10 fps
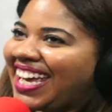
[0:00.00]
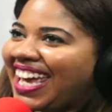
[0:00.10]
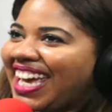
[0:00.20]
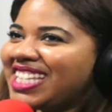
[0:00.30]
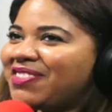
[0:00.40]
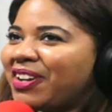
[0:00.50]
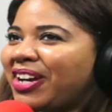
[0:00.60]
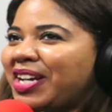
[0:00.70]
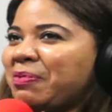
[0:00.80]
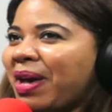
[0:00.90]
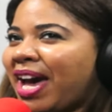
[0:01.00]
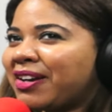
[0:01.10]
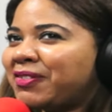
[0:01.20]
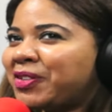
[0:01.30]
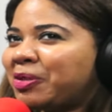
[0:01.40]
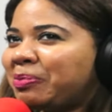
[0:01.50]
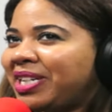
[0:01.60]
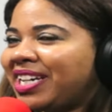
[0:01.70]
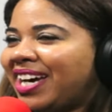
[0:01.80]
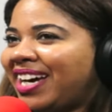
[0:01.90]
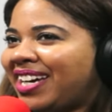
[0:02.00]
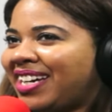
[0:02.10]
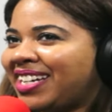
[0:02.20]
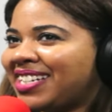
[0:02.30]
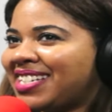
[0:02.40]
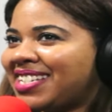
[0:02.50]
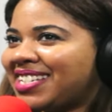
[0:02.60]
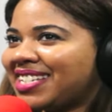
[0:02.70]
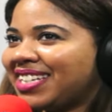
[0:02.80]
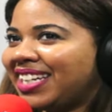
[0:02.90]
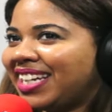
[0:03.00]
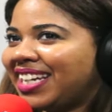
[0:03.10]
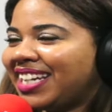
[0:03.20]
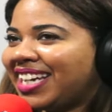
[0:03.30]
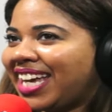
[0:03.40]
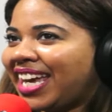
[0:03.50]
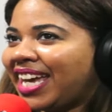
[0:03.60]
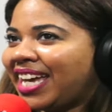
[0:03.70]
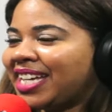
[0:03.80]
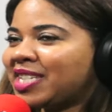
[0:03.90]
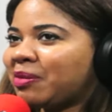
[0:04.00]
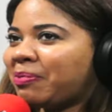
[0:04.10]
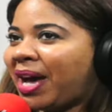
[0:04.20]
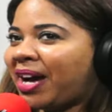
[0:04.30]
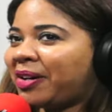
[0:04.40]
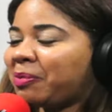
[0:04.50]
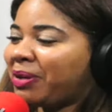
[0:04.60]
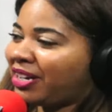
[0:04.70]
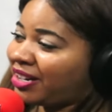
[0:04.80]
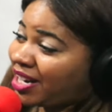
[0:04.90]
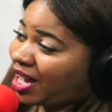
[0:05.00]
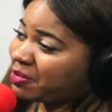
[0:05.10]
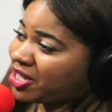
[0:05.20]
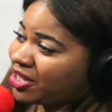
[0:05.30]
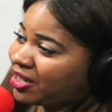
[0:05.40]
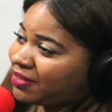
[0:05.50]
It's very impactful because it's about a paradigm shift,